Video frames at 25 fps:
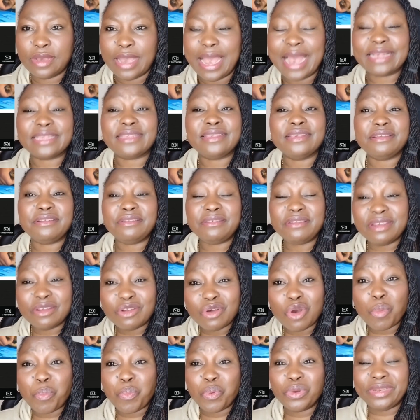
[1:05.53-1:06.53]
As he
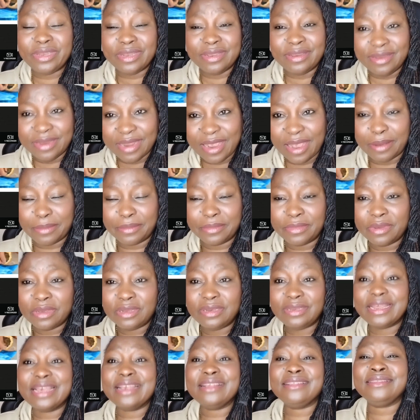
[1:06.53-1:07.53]
open the nyam,
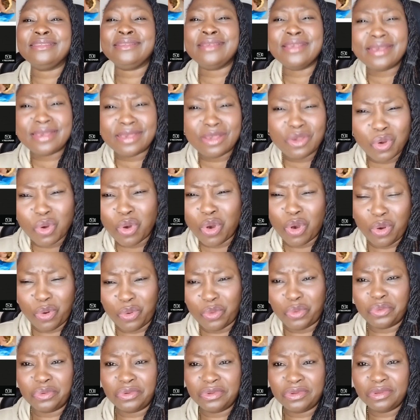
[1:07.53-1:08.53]
they dig
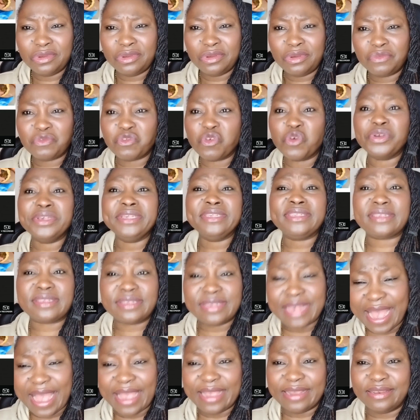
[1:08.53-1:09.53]
hole for
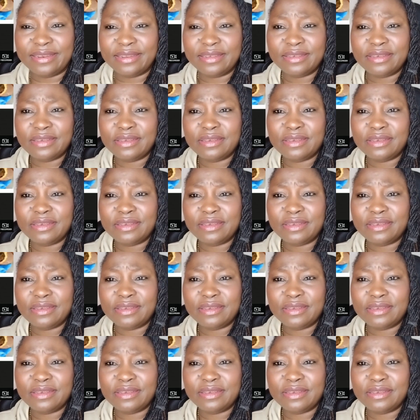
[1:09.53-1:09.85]
inside.